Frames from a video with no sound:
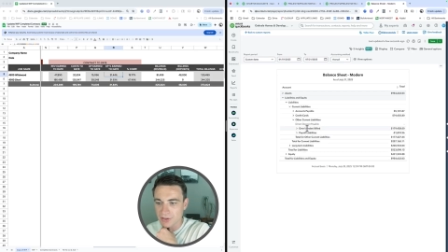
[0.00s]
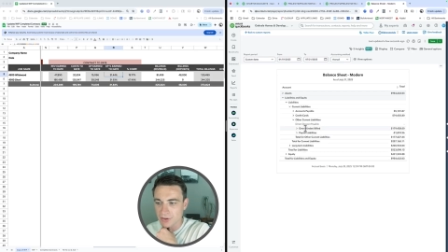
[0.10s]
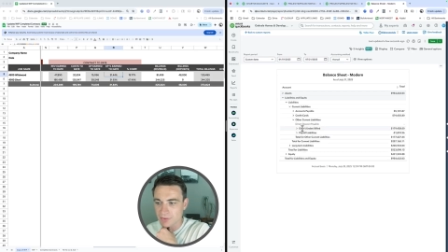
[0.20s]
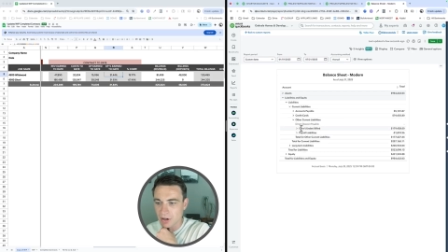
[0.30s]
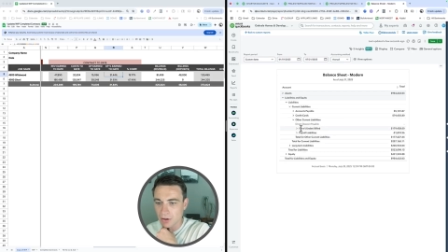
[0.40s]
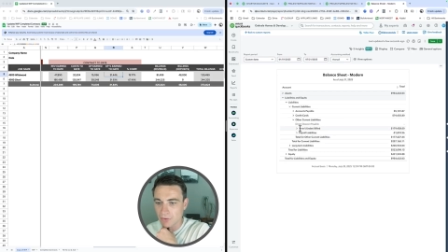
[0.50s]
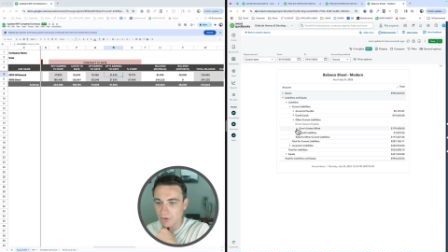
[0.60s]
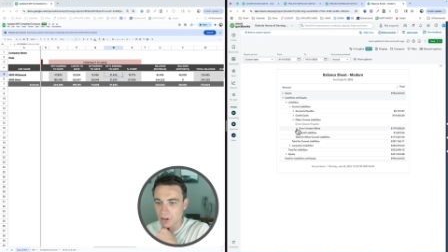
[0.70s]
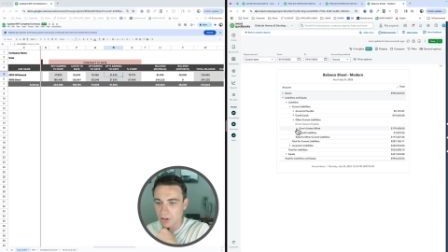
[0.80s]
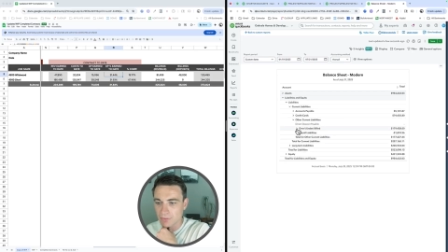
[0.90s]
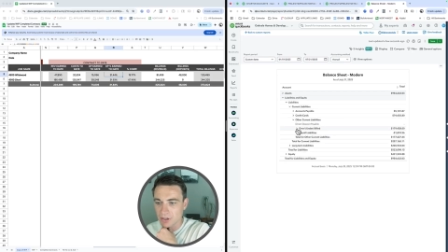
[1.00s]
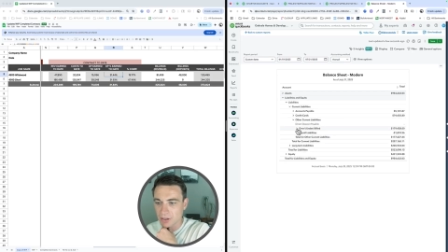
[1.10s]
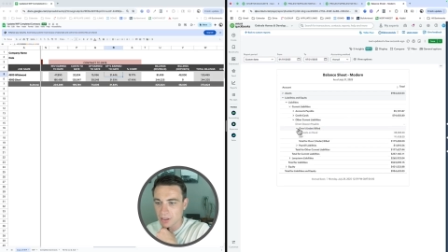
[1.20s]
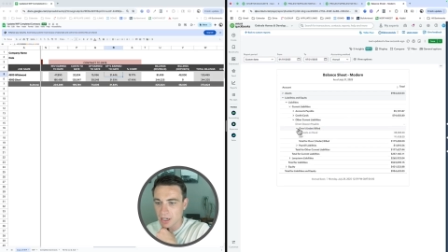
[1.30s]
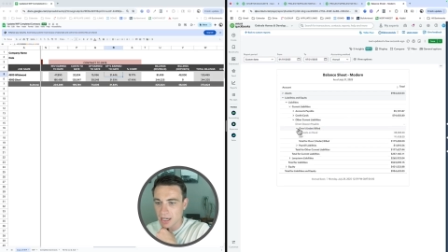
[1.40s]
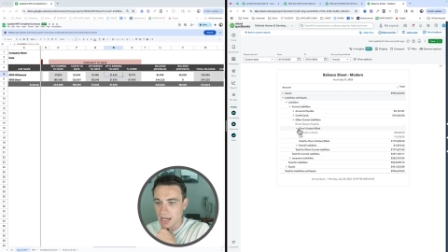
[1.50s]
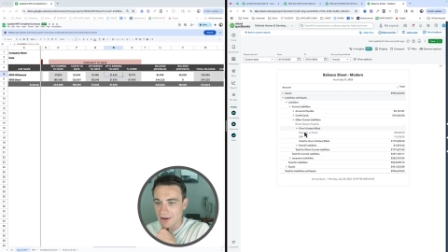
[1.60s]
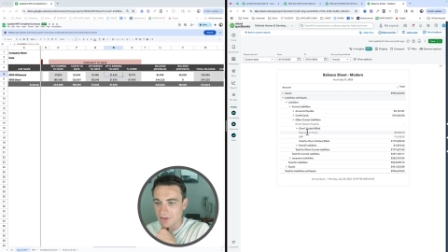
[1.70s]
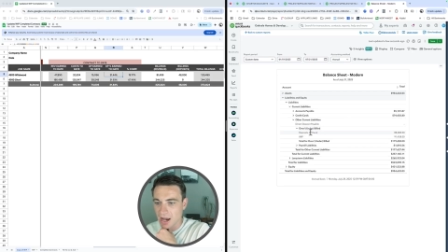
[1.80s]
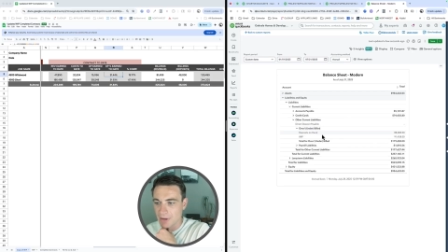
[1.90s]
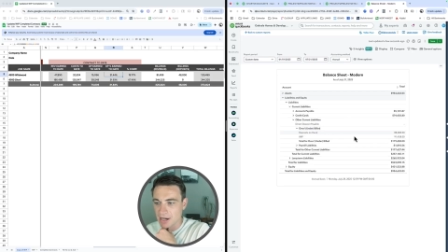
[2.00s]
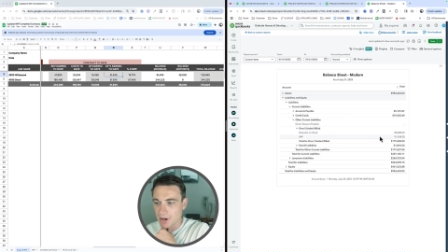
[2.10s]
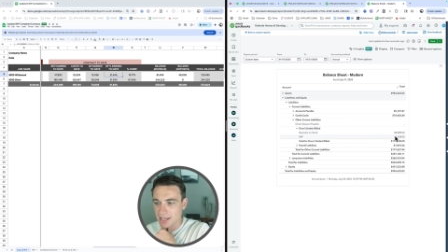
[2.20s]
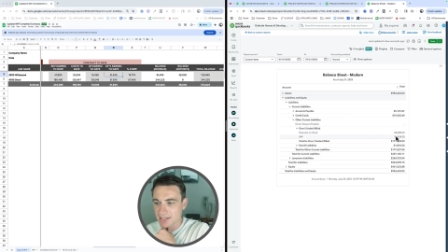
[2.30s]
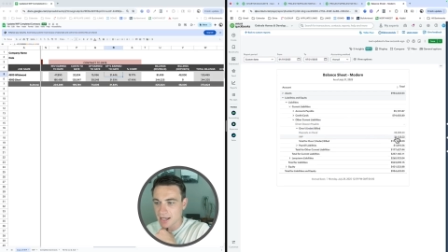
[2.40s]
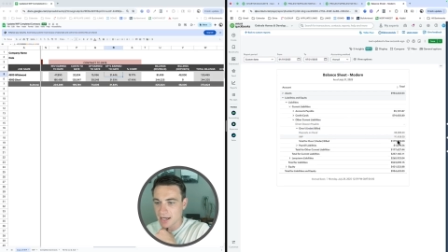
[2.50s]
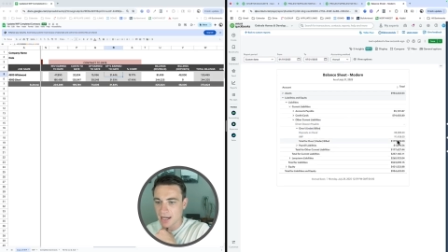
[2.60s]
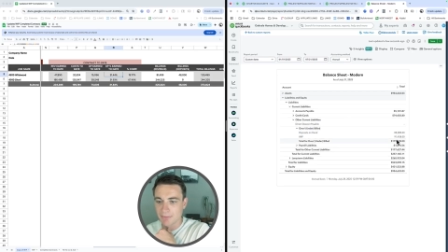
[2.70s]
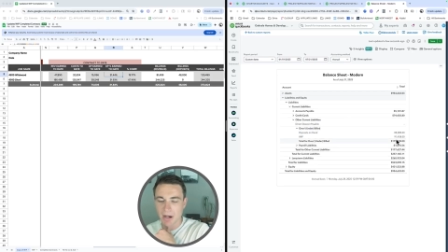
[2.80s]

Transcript: So there's my over and under build. I've got my deposits on hand and my